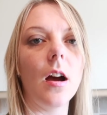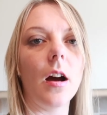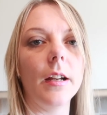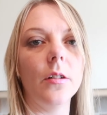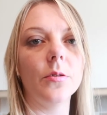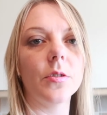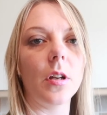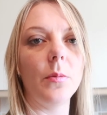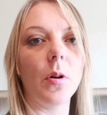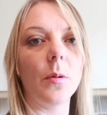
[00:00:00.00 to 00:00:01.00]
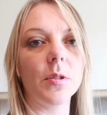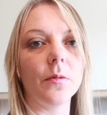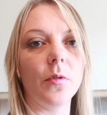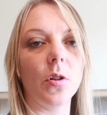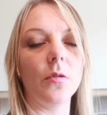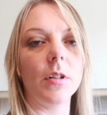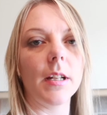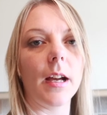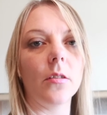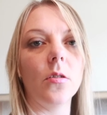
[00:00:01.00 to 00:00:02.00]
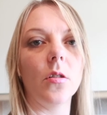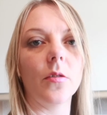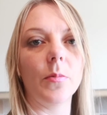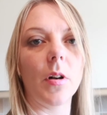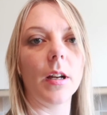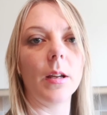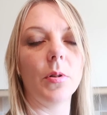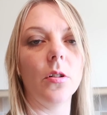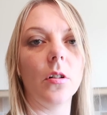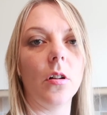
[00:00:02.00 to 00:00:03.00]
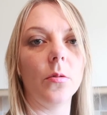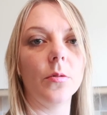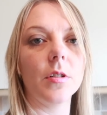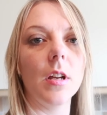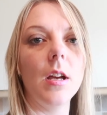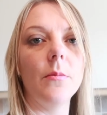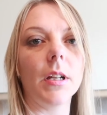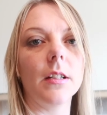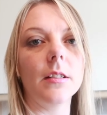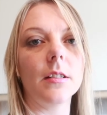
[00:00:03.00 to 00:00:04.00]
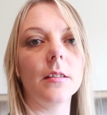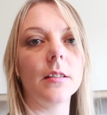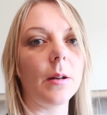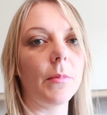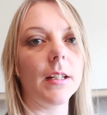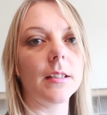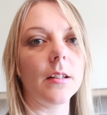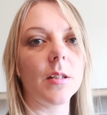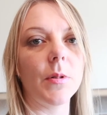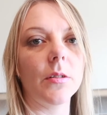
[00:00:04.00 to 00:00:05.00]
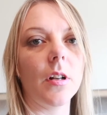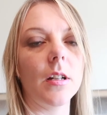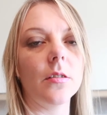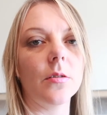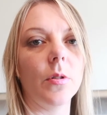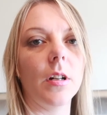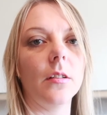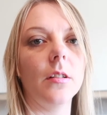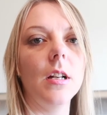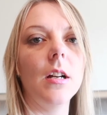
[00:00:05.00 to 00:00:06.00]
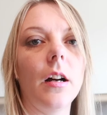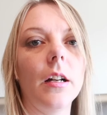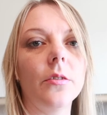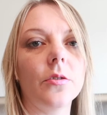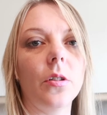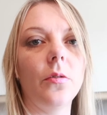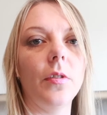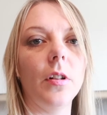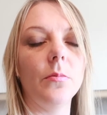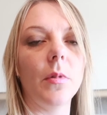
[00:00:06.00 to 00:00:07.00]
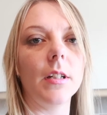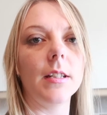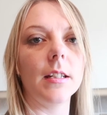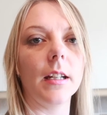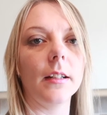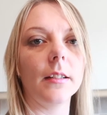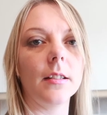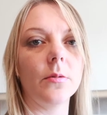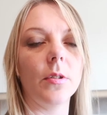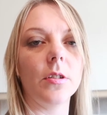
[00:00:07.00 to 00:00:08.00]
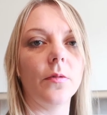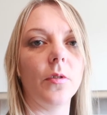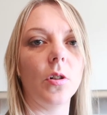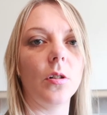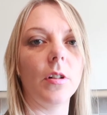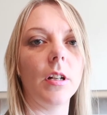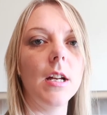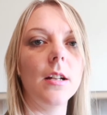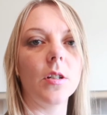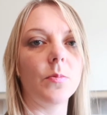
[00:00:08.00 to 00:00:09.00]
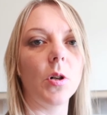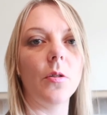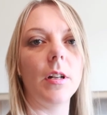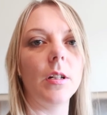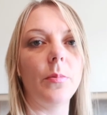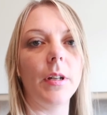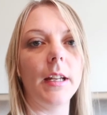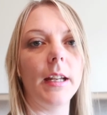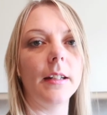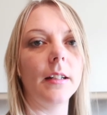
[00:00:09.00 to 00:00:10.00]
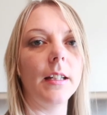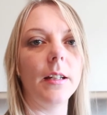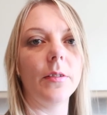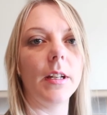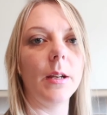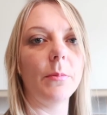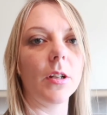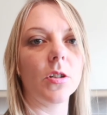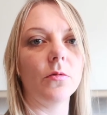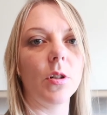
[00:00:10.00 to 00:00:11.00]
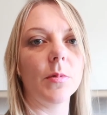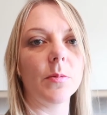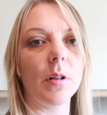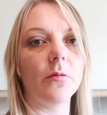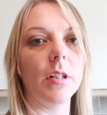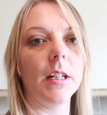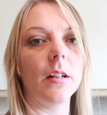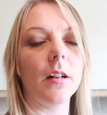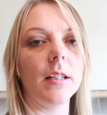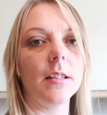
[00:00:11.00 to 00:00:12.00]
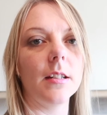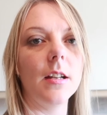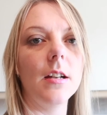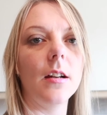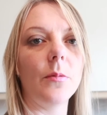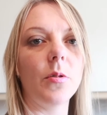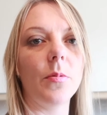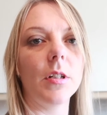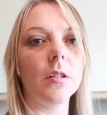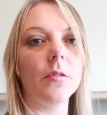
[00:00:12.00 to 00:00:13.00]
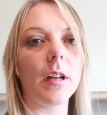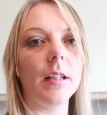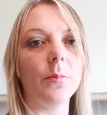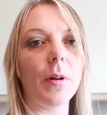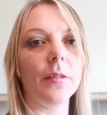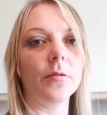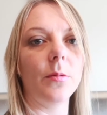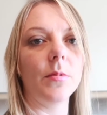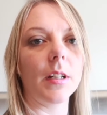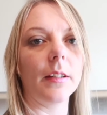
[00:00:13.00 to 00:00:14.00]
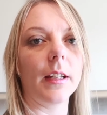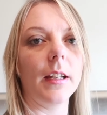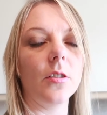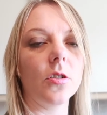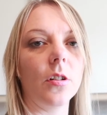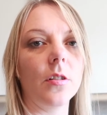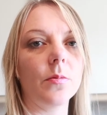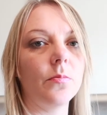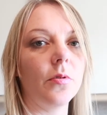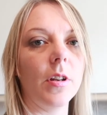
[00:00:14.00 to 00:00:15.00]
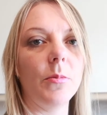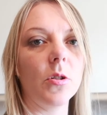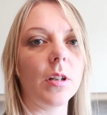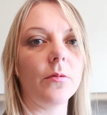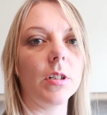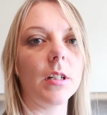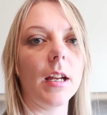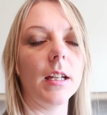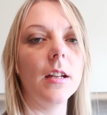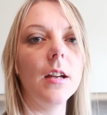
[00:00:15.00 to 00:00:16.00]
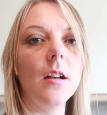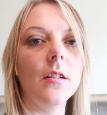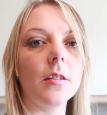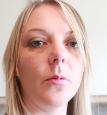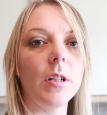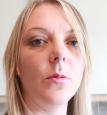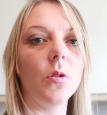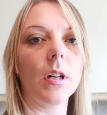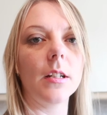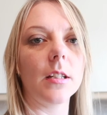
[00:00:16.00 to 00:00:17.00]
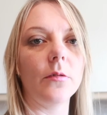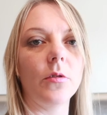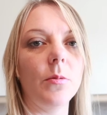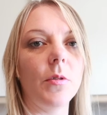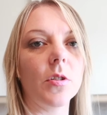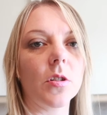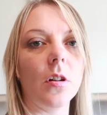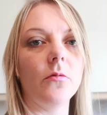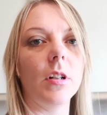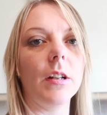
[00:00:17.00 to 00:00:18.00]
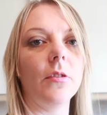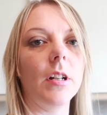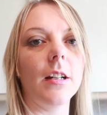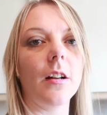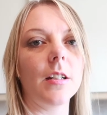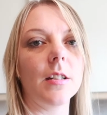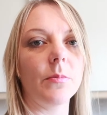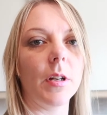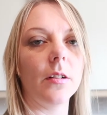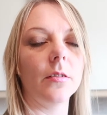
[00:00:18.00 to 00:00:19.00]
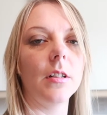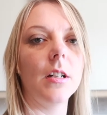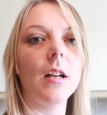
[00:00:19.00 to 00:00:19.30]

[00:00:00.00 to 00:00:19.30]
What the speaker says: I also pop Zoflora down all of my plug holes because that makes that smell nice as well. I also fill up my sinks with Zoflora, just pour a little bit in, leave it, it makes your room smell really nice. I probably do that in the bathrooms and the kitchens pretty much every day. So when you walk into that room, you've just got a really, really nice smell.